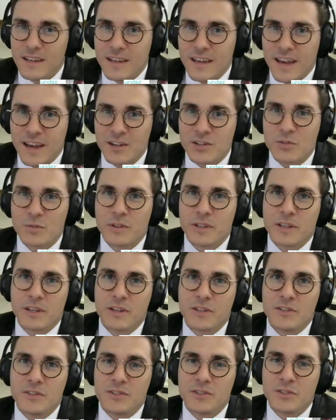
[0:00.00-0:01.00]
actually
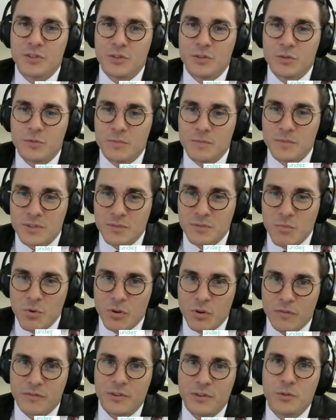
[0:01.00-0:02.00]
consumes
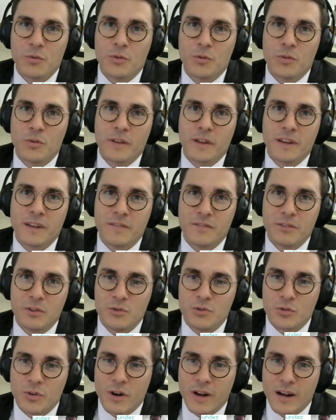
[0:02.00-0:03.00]
more fuel than if you
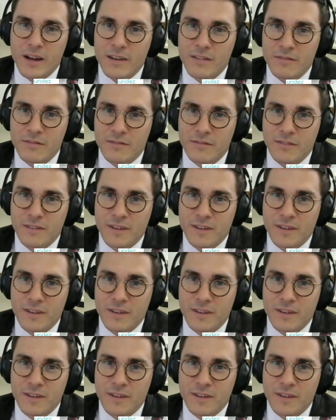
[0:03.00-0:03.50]
drive